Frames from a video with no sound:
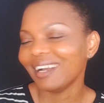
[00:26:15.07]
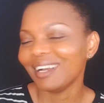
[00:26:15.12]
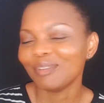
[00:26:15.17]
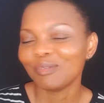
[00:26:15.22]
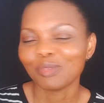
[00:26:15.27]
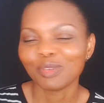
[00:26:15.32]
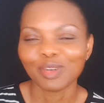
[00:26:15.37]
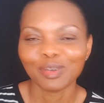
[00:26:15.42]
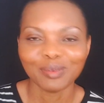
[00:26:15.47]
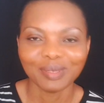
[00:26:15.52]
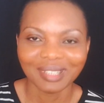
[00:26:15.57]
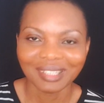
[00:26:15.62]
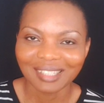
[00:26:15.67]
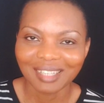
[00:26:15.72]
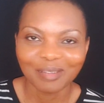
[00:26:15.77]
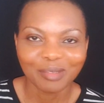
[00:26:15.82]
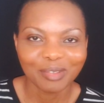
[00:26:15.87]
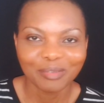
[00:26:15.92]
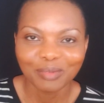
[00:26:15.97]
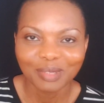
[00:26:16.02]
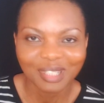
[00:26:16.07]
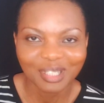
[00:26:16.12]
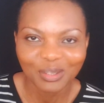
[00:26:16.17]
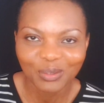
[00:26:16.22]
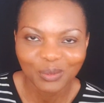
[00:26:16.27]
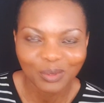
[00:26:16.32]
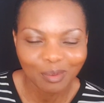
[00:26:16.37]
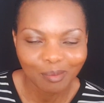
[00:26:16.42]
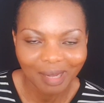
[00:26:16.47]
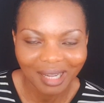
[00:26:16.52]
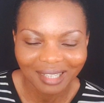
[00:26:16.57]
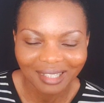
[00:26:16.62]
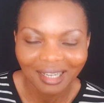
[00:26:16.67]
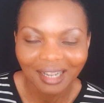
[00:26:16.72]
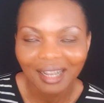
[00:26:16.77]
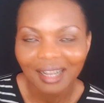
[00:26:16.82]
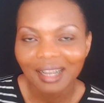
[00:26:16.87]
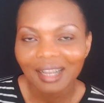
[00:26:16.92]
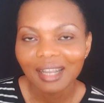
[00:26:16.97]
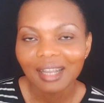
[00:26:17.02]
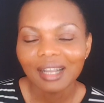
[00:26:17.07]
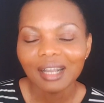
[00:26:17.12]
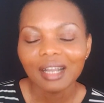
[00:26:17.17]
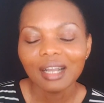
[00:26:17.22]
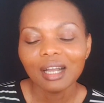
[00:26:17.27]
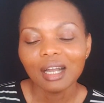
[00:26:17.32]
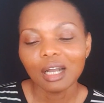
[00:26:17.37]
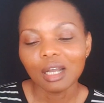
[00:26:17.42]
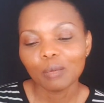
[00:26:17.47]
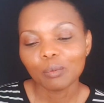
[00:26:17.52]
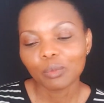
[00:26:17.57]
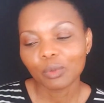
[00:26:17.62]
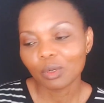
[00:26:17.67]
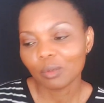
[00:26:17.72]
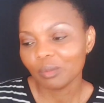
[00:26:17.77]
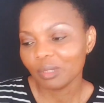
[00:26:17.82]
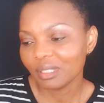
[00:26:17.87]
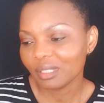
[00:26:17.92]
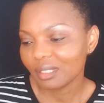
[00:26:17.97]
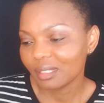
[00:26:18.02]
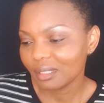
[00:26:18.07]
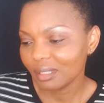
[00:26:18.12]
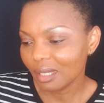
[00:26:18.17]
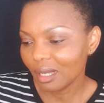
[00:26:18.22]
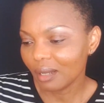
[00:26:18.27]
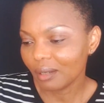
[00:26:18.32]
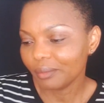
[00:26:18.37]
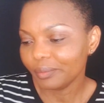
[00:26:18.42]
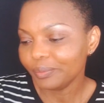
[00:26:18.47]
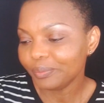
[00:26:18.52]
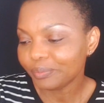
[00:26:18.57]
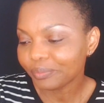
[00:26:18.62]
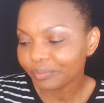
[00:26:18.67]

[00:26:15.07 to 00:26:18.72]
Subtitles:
I promise. I'm a busy woman. I promise. Yeah.